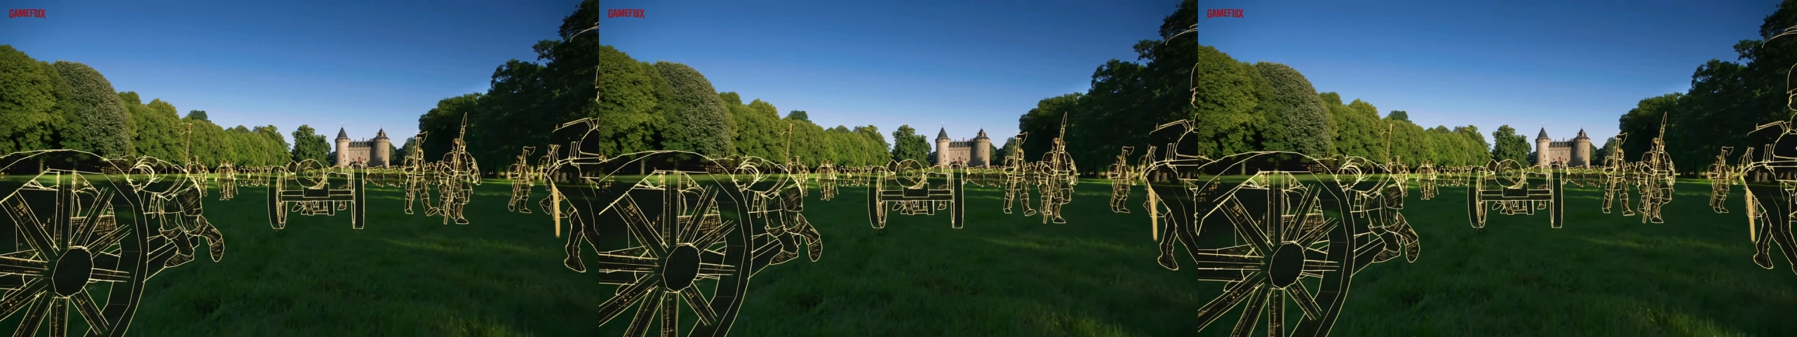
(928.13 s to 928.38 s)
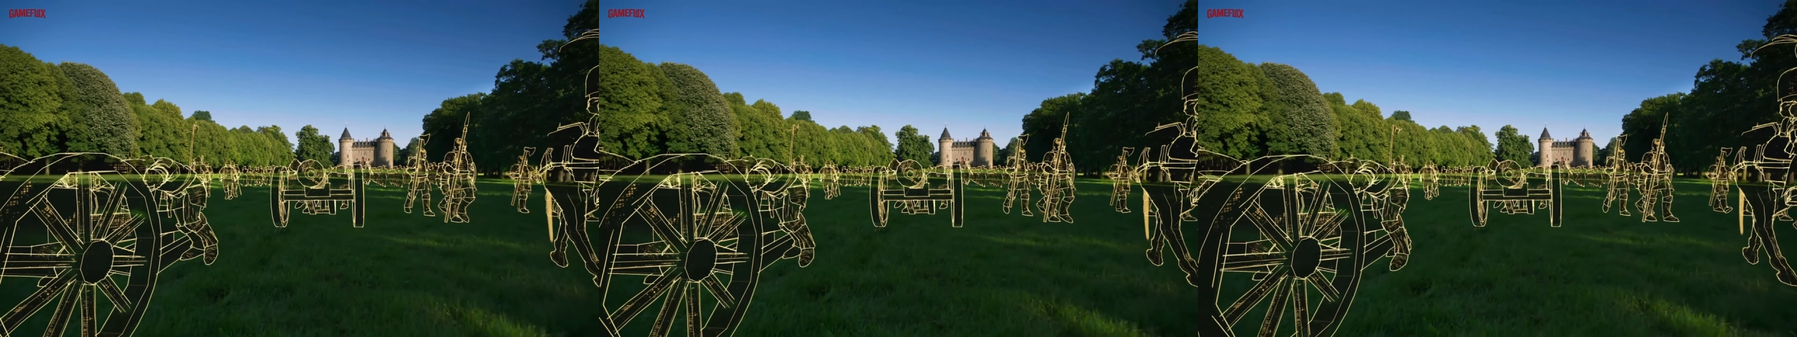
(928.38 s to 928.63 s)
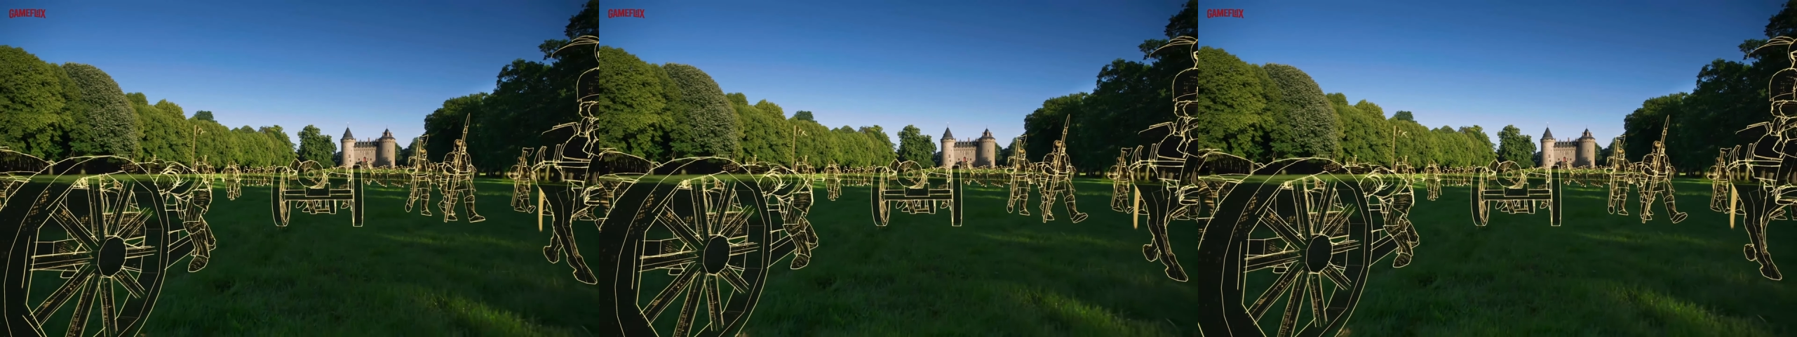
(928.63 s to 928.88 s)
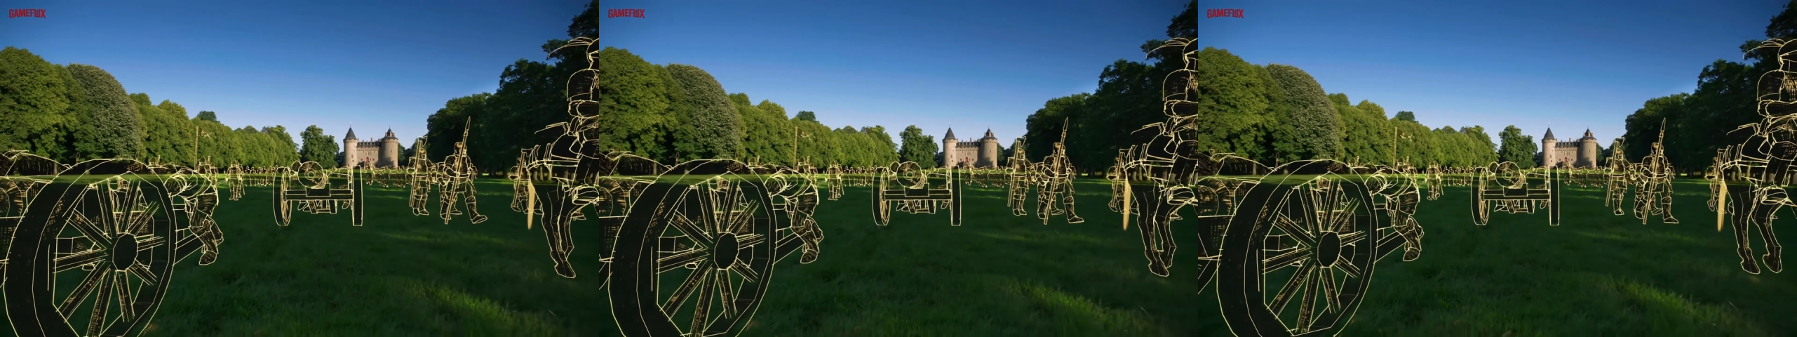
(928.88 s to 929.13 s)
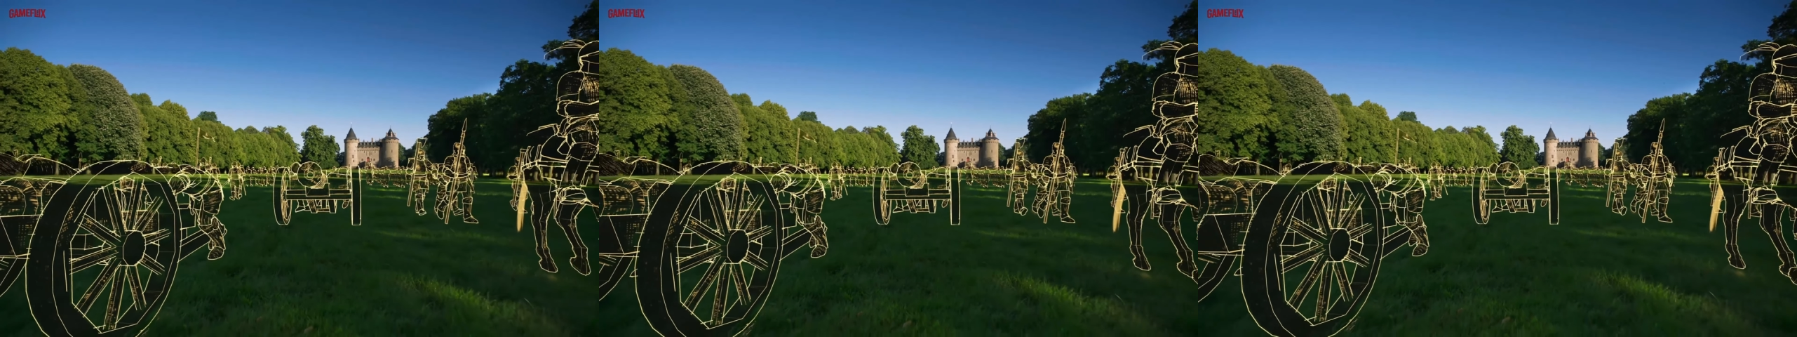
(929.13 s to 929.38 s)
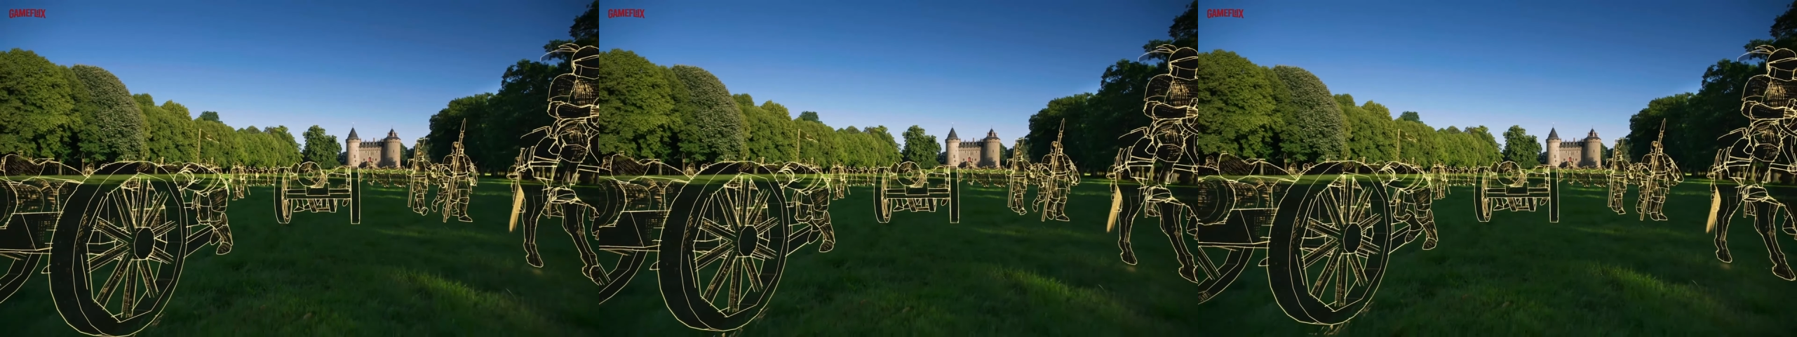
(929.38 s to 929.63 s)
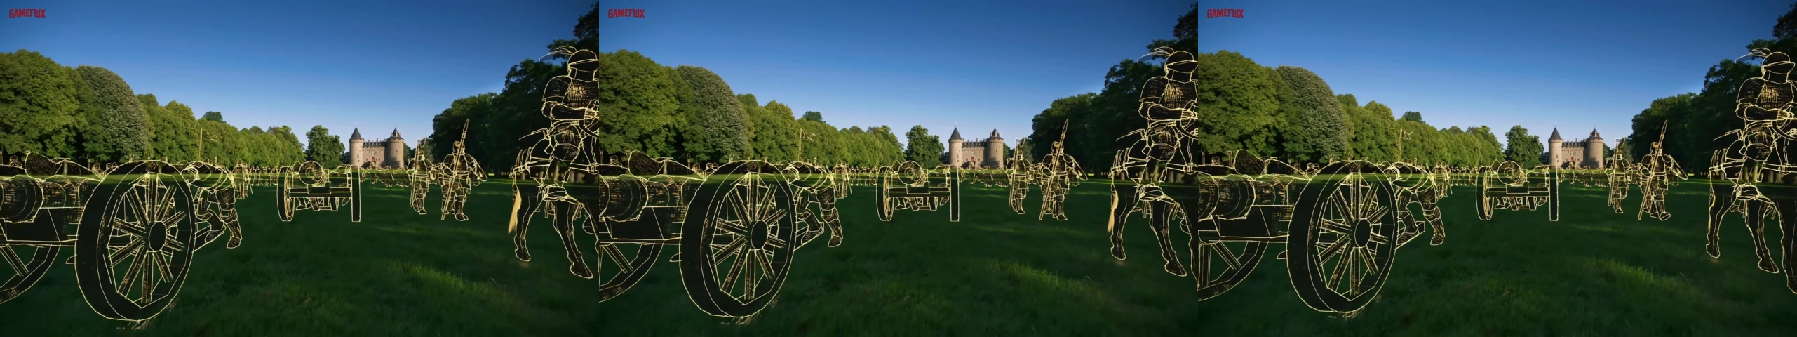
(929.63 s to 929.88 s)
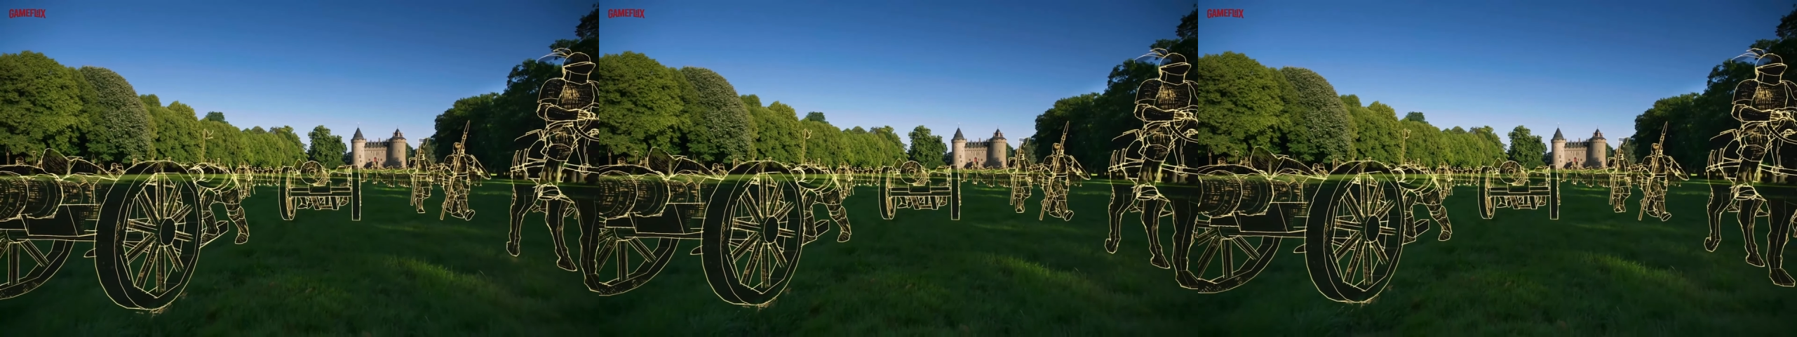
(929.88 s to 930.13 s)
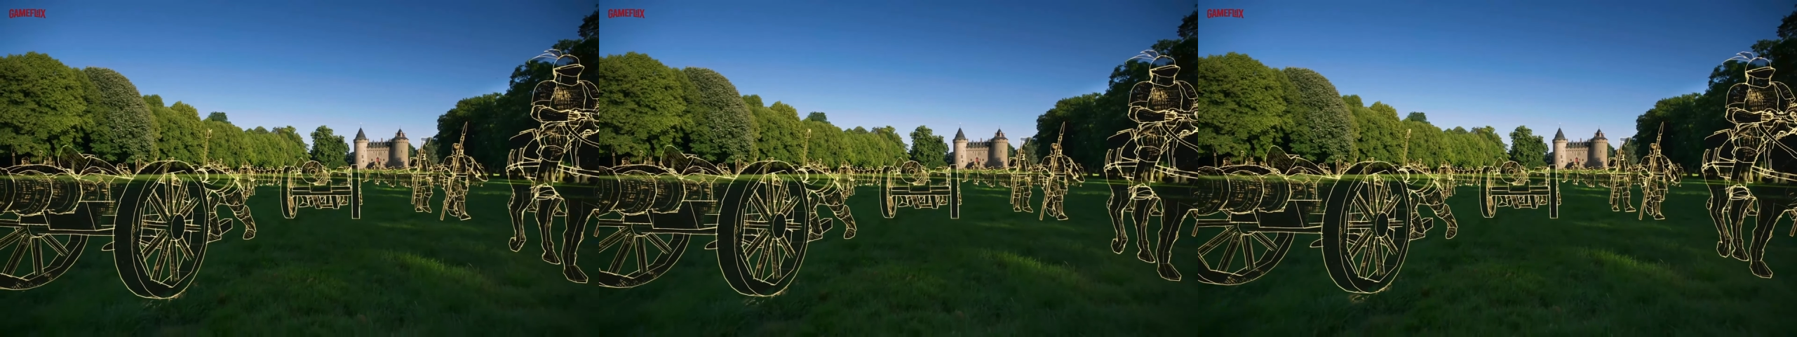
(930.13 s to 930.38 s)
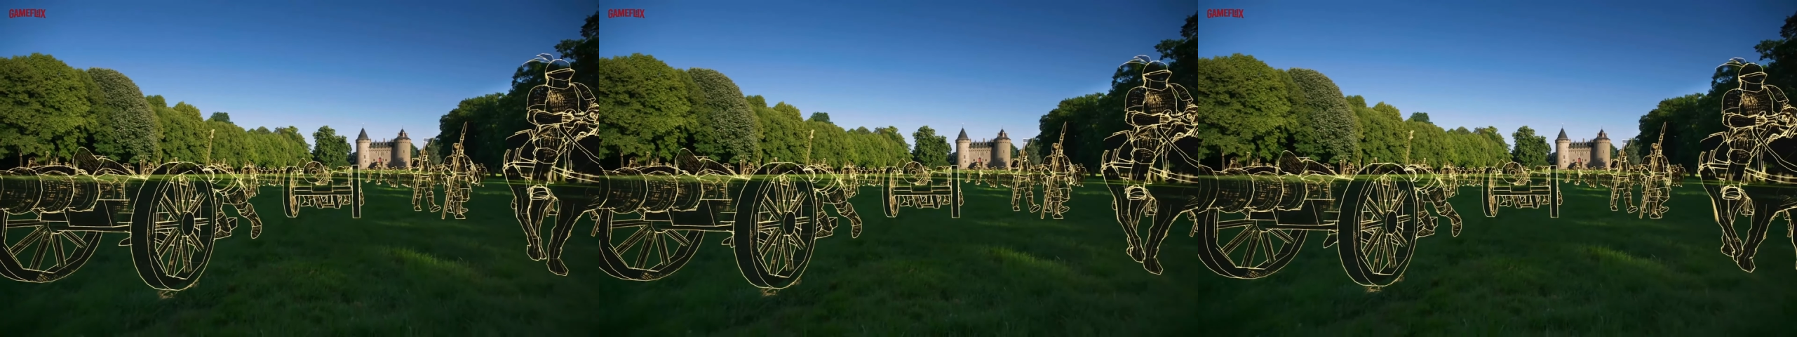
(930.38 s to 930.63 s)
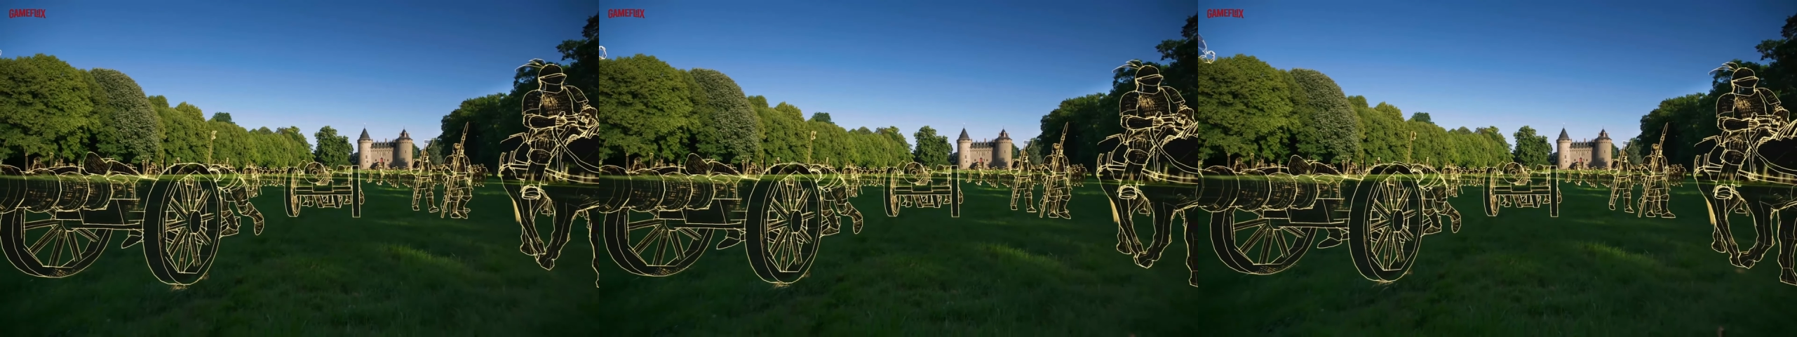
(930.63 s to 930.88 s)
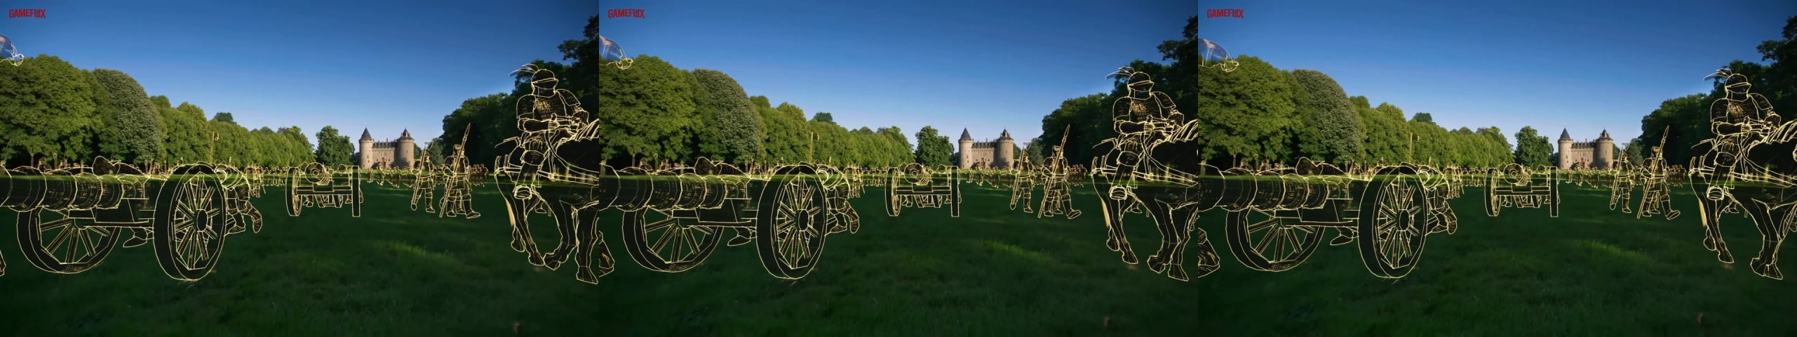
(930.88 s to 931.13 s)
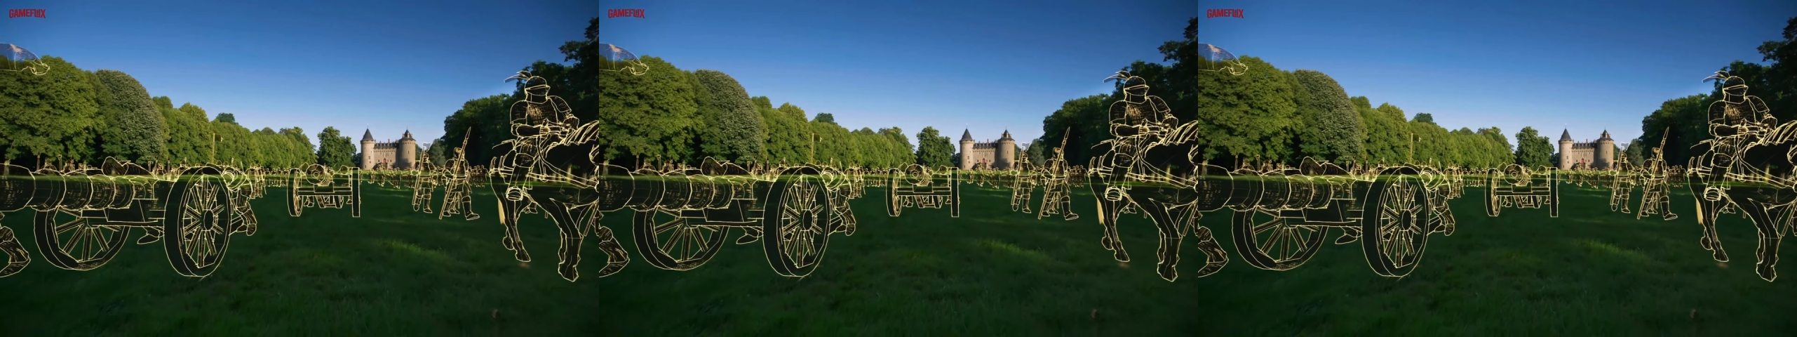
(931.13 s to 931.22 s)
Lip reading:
[unreadable: no face in view]